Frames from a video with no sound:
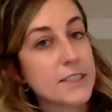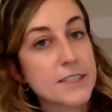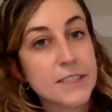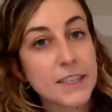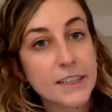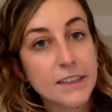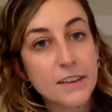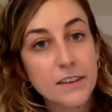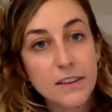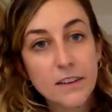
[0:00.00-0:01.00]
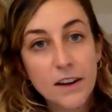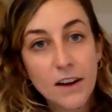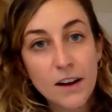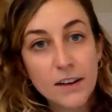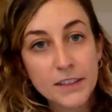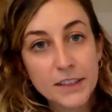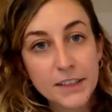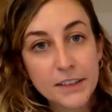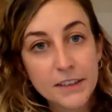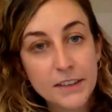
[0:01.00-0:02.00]
stick it on
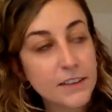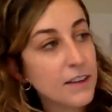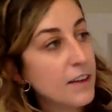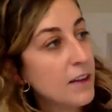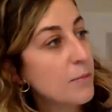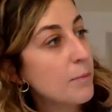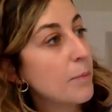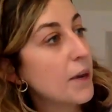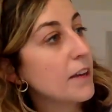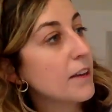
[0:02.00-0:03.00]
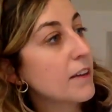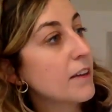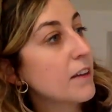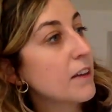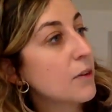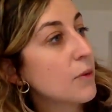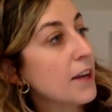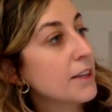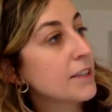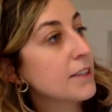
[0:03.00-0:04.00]
here, but I
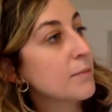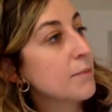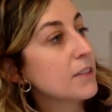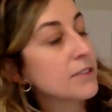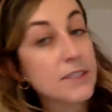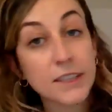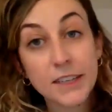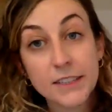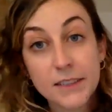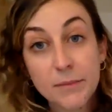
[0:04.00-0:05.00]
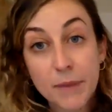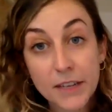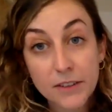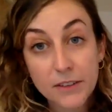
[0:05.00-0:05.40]
needed the metal to connect to the metal.